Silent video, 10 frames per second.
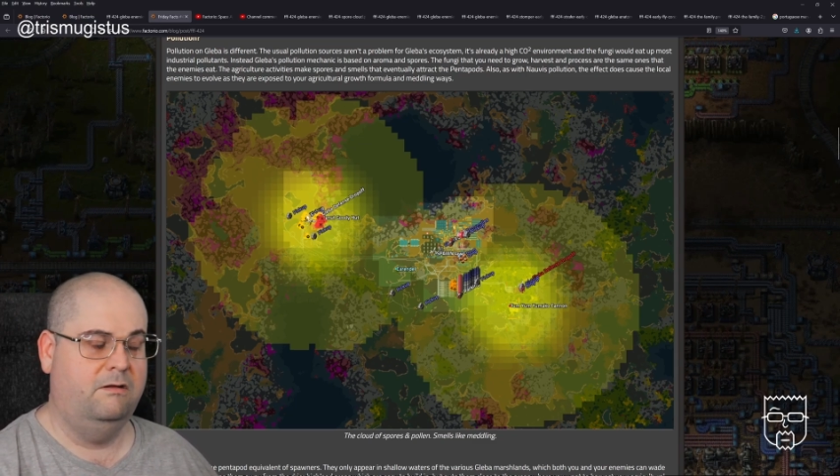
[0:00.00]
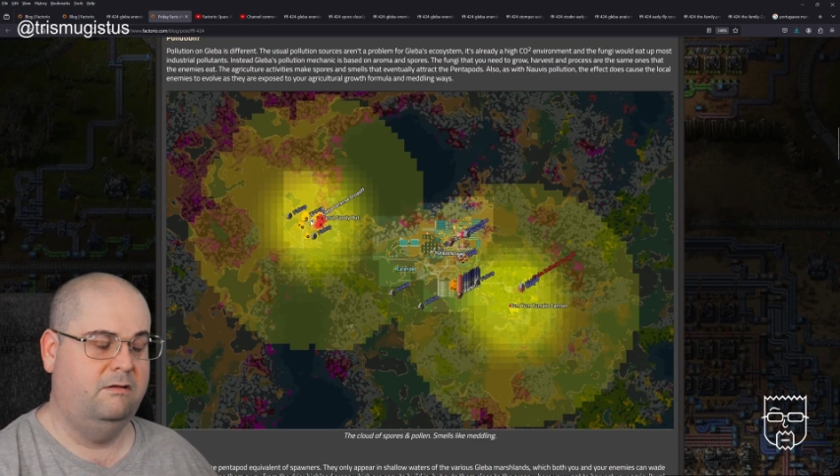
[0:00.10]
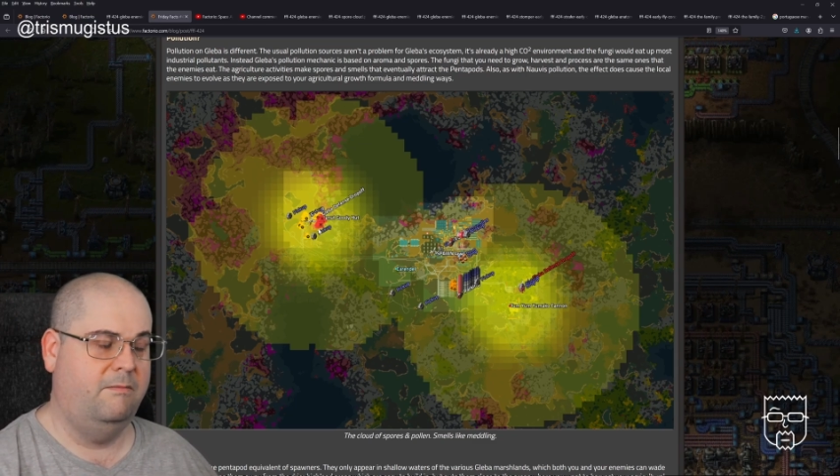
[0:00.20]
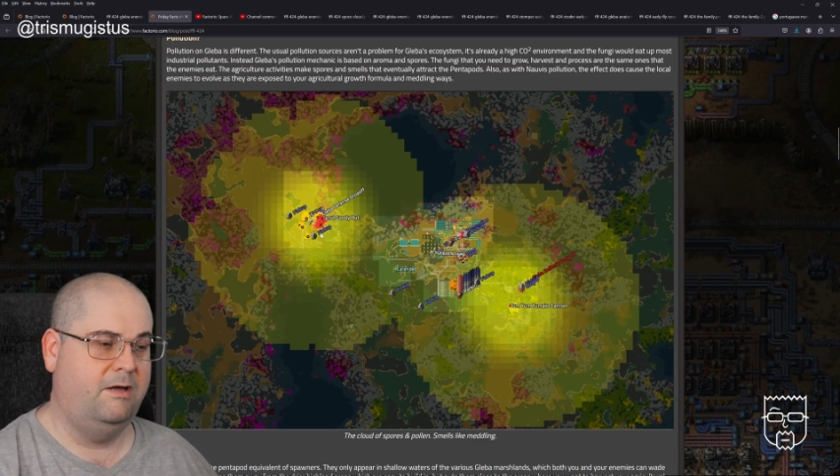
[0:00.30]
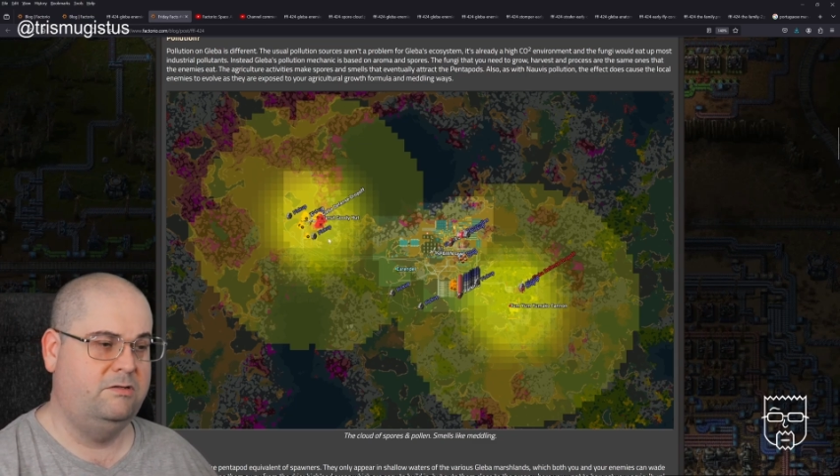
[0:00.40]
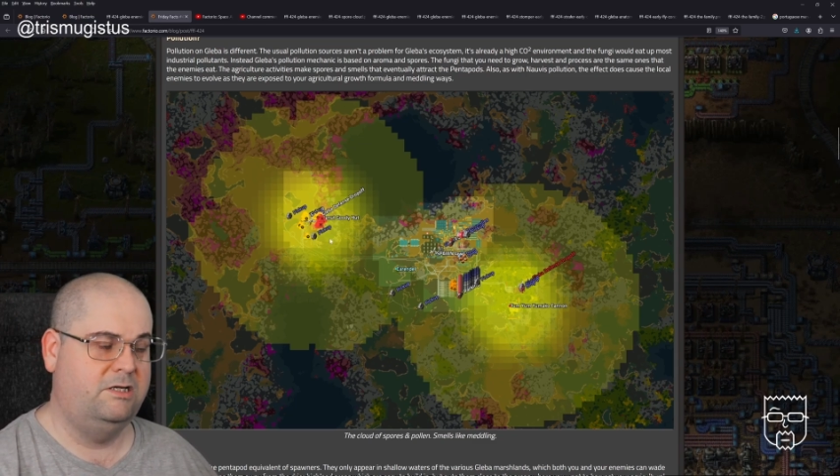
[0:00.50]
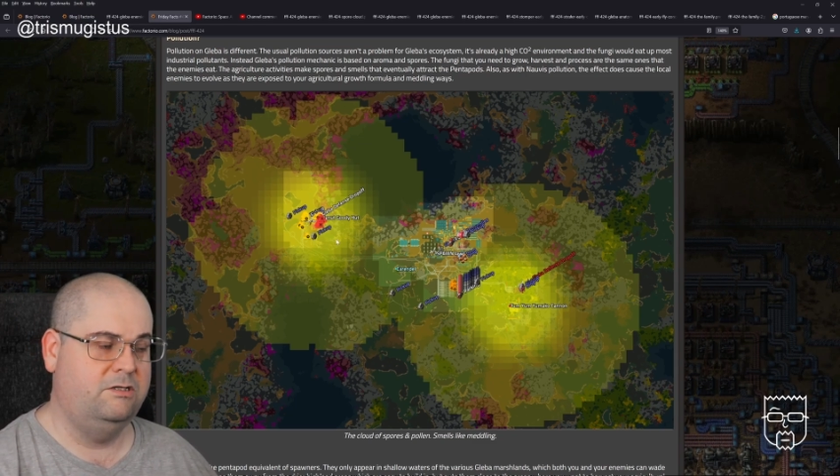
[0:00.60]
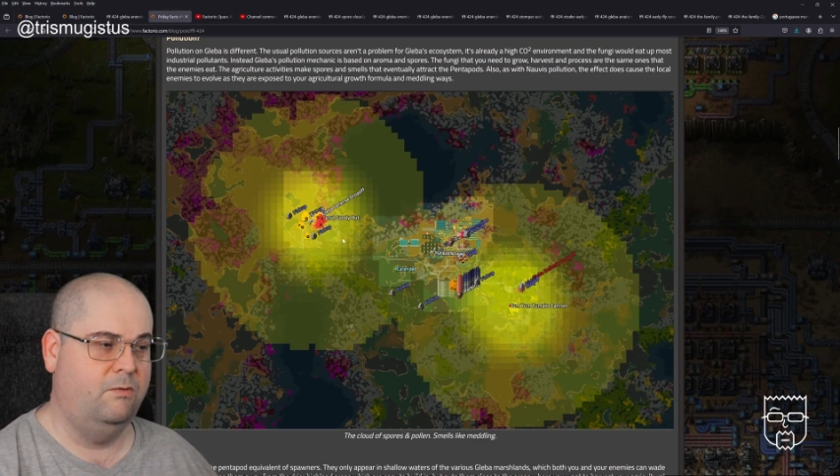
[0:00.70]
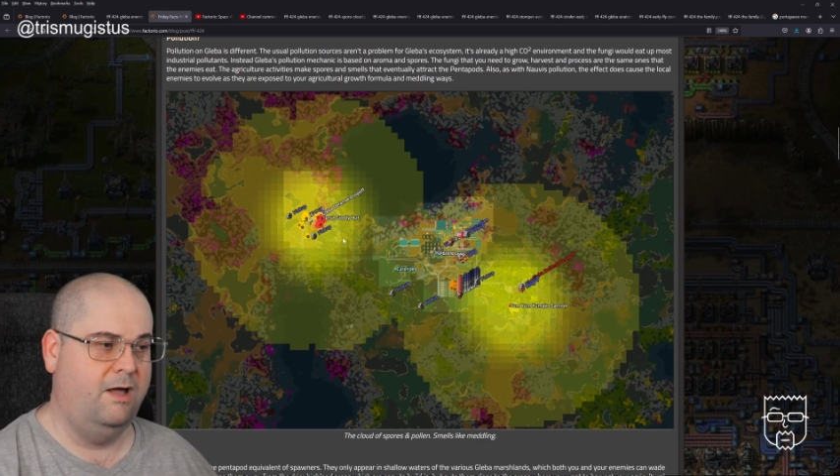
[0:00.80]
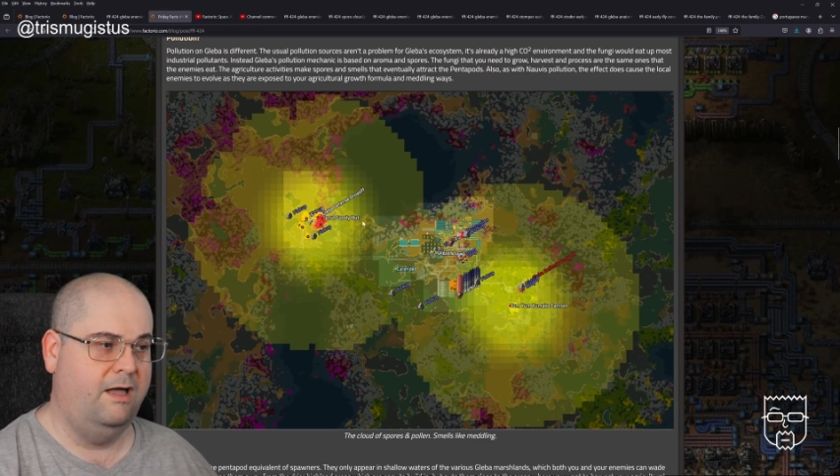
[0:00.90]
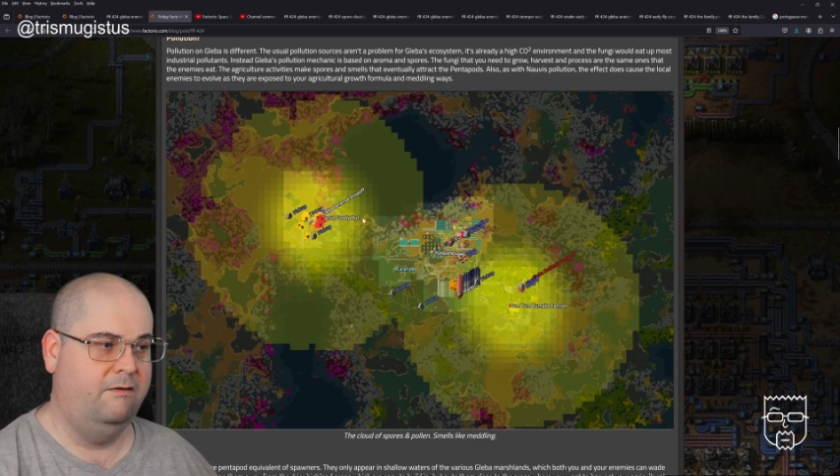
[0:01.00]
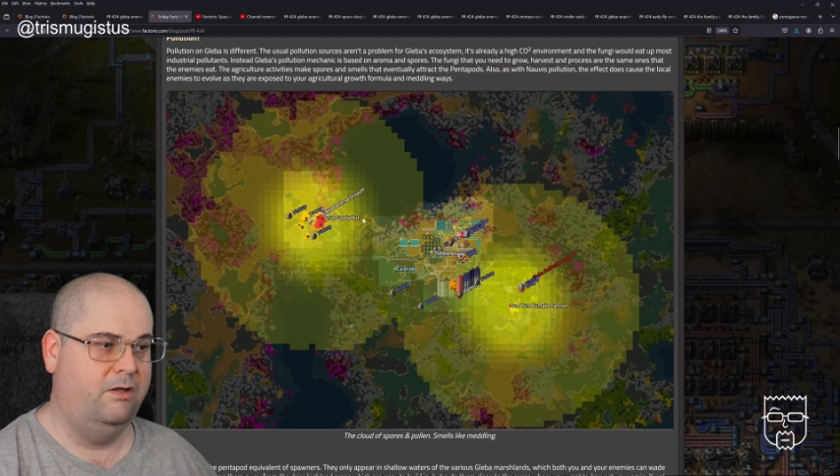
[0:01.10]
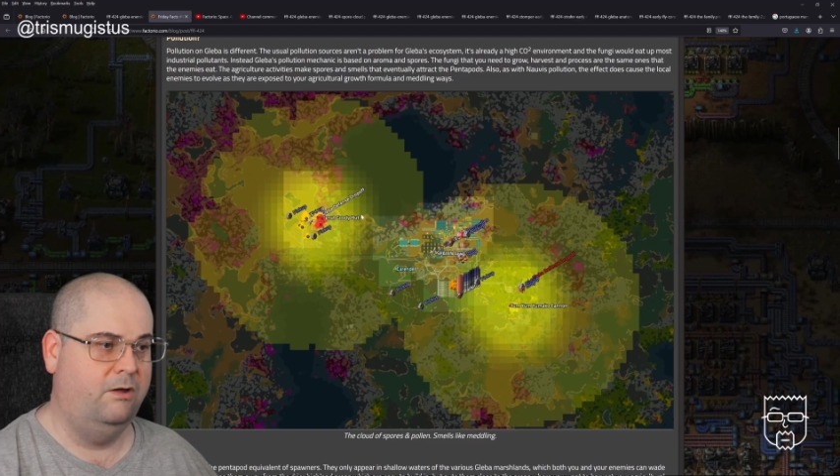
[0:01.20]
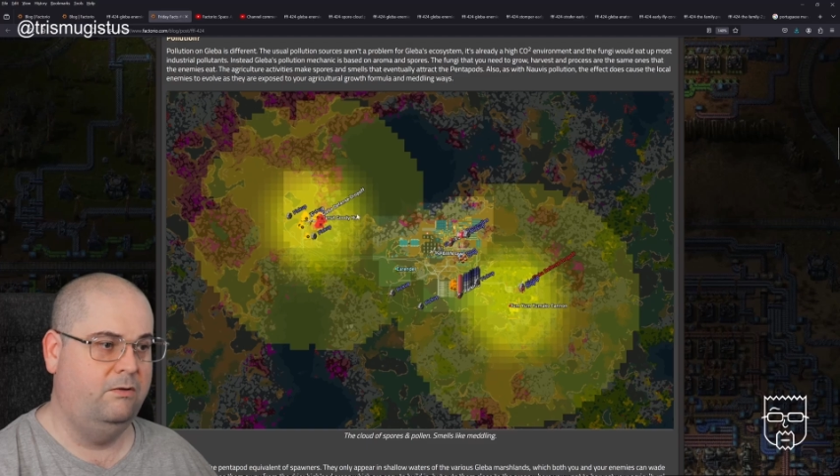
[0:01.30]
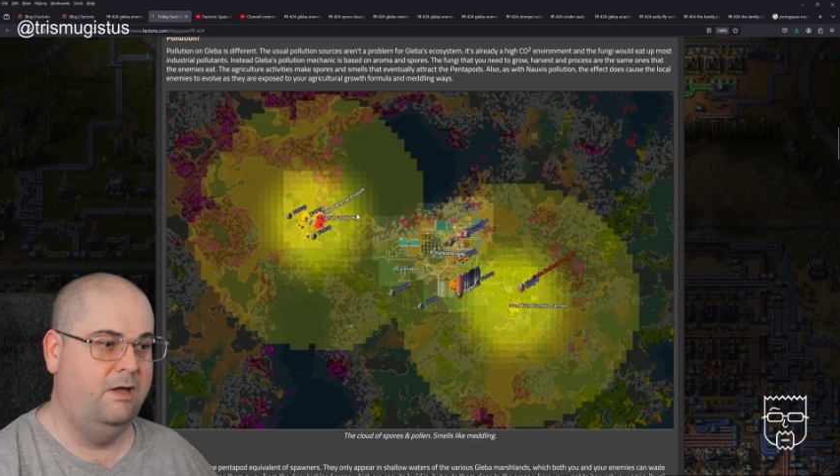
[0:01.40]
the mountains or what have
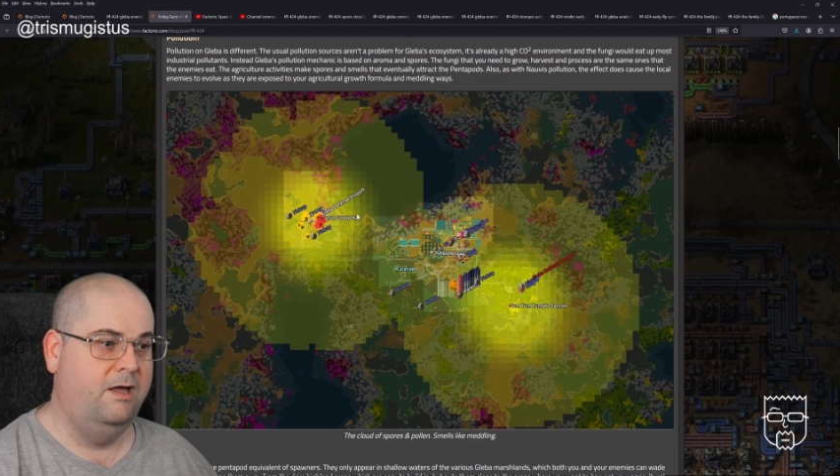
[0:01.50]
you.